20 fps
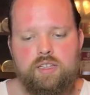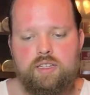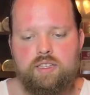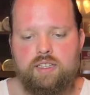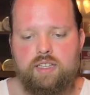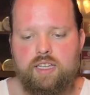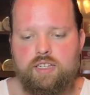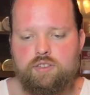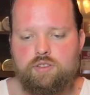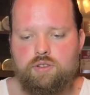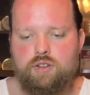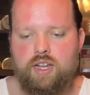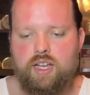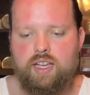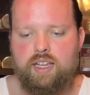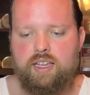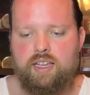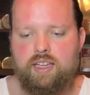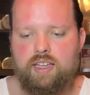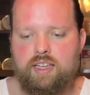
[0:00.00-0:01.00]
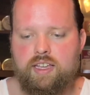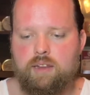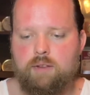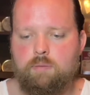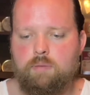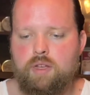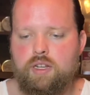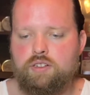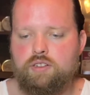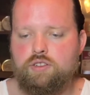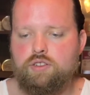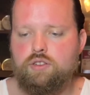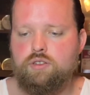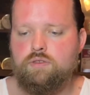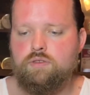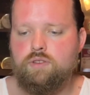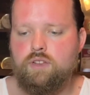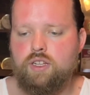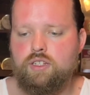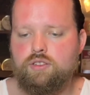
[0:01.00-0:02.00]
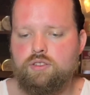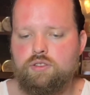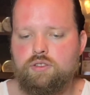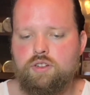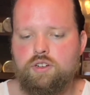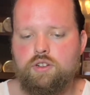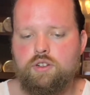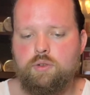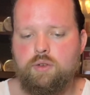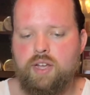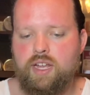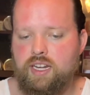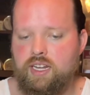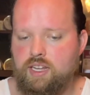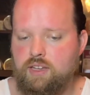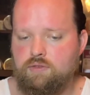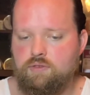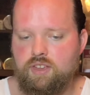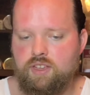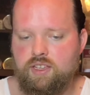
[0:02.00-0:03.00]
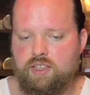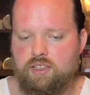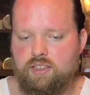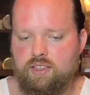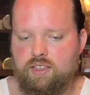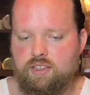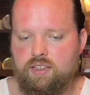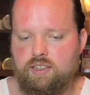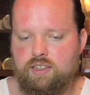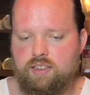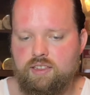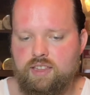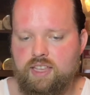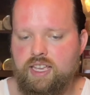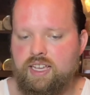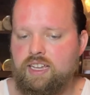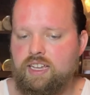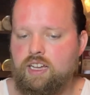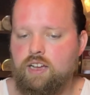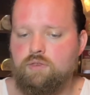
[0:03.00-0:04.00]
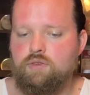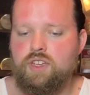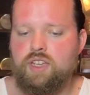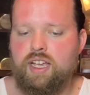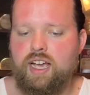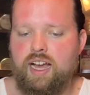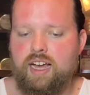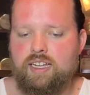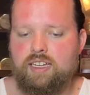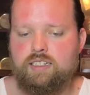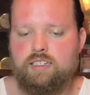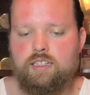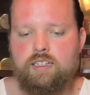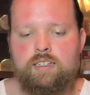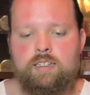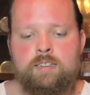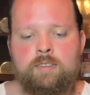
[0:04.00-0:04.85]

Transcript: Yesterday, he had been too flustered to do any of the thing of the kind.